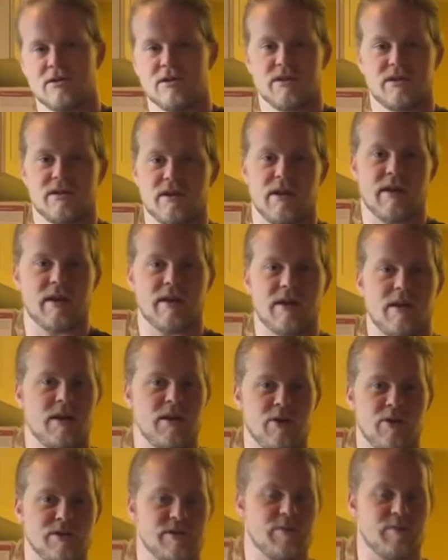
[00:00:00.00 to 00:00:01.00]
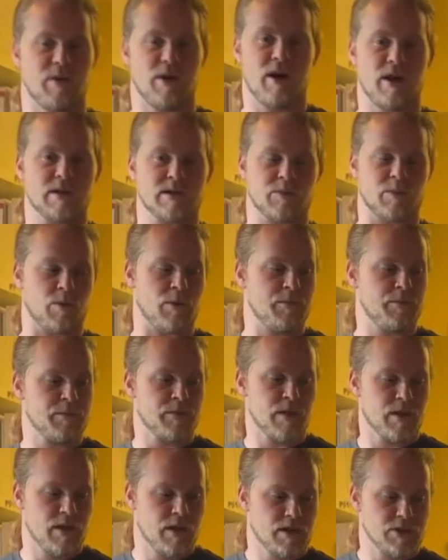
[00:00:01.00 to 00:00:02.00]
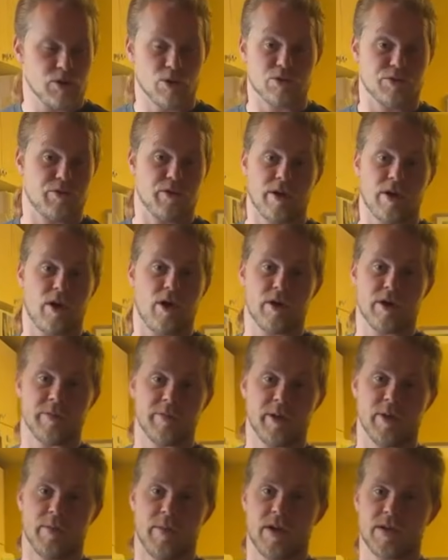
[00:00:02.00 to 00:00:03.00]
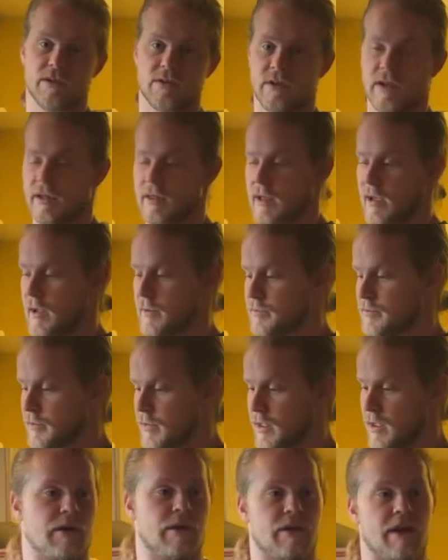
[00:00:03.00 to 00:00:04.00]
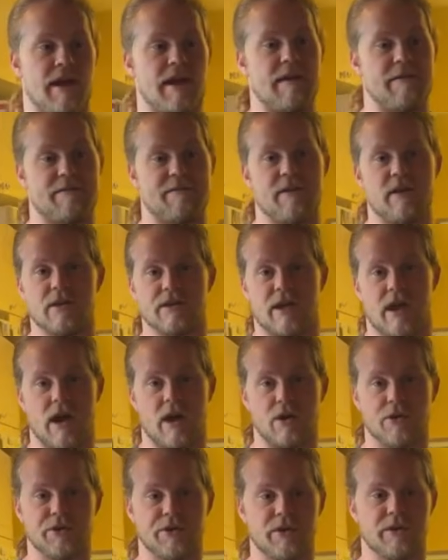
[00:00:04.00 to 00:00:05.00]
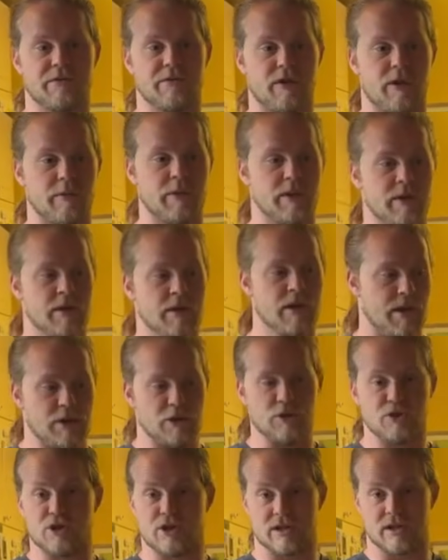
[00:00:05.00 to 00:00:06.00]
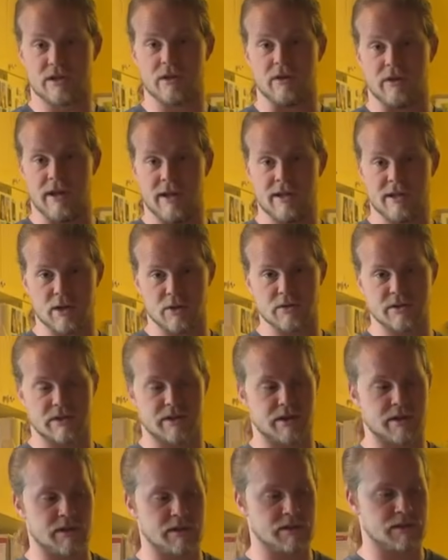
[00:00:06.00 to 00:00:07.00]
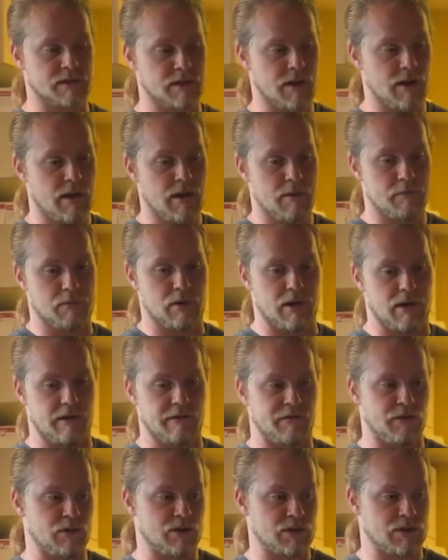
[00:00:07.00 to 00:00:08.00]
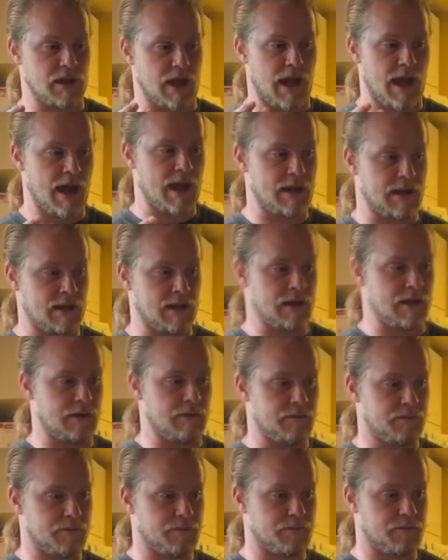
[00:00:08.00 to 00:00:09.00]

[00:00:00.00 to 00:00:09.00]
was just like, I don't know, it was impossible. So it's really hard to build muscle like that. Like I felt healthy from it, and you should still eat those things. But if you just add in